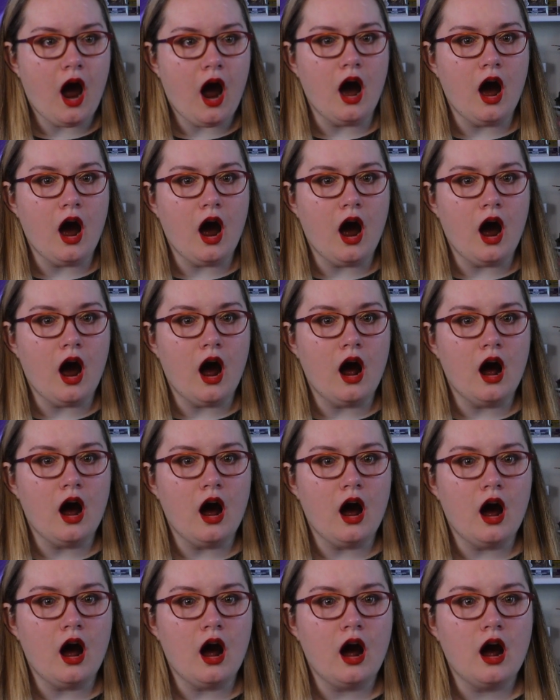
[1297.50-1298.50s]
Peter,
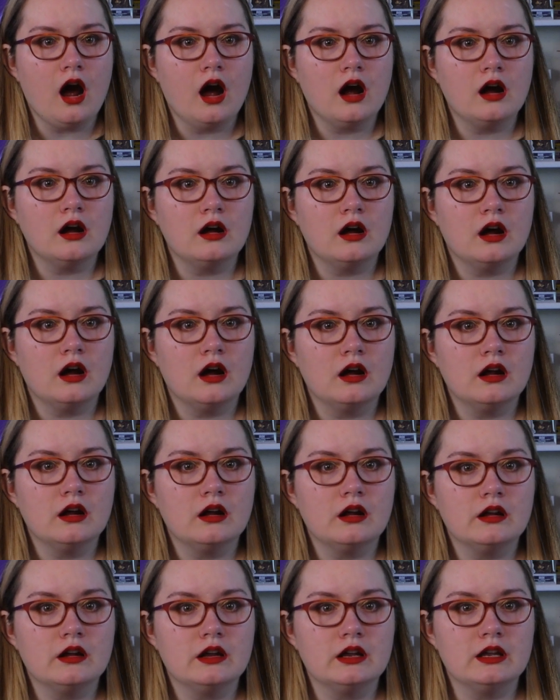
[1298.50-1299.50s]
you can stop the
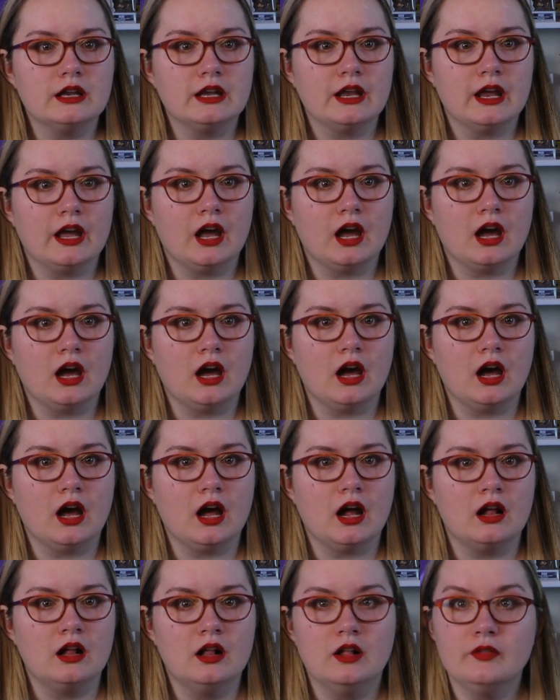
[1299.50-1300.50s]
destruction.
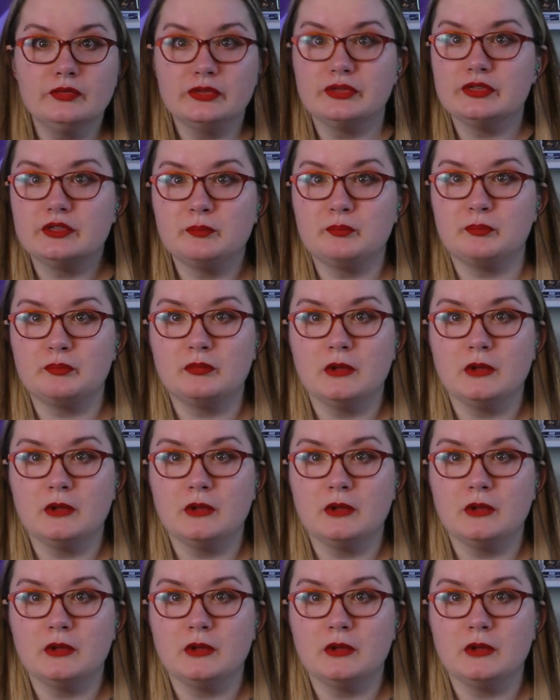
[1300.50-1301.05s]
Yeah.